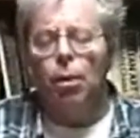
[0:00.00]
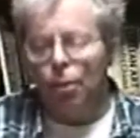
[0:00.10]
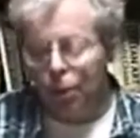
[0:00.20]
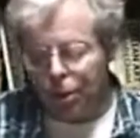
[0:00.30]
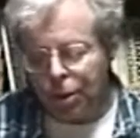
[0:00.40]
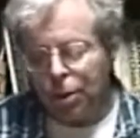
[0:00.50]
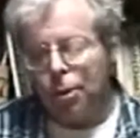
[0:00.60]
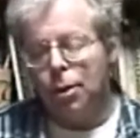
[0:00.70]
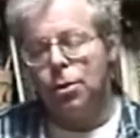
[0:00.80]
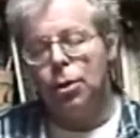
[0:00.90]

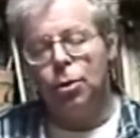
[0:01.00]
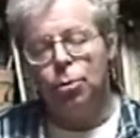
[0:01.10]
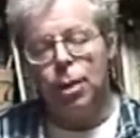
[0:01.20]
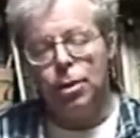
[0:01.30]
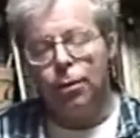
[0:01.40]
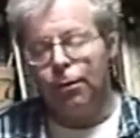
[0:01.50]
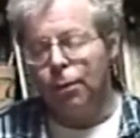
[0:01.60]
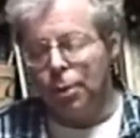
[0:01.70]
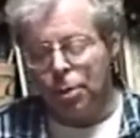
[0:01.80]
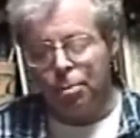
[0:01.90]
There's a good reason for
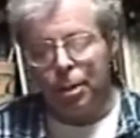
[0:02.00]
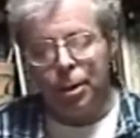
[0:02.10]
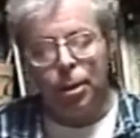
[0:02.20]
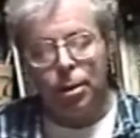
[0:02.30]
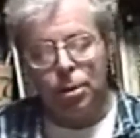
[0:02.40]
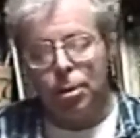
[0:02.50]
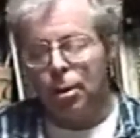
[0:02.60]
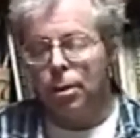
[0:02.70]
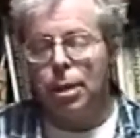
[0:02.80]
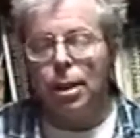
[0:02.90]
this, because
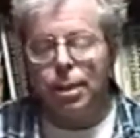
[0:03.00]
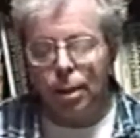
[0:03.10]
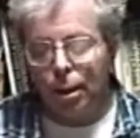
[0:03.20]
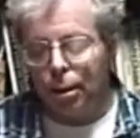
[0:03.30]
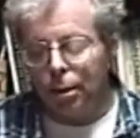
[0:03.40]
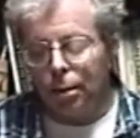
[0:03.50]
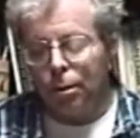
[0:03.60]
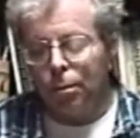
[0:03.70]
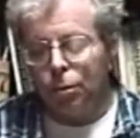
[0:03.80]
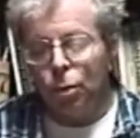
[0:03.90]

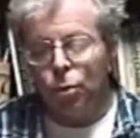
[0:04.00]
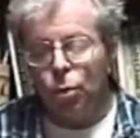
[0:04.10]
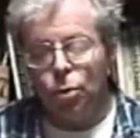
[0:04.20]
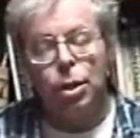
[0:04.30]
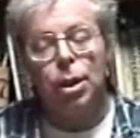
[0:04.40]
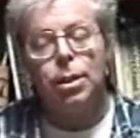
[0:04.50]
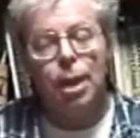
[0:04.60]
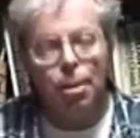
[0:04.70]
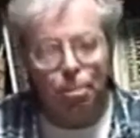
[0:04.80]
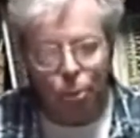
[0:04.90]
Giotto's
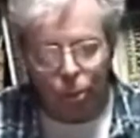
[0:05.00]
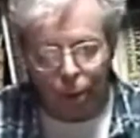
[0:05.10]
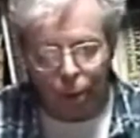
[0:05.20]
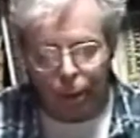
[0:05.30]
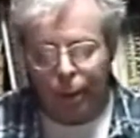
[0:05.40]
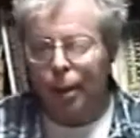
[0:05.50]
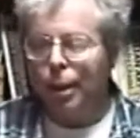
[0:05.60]
contemporary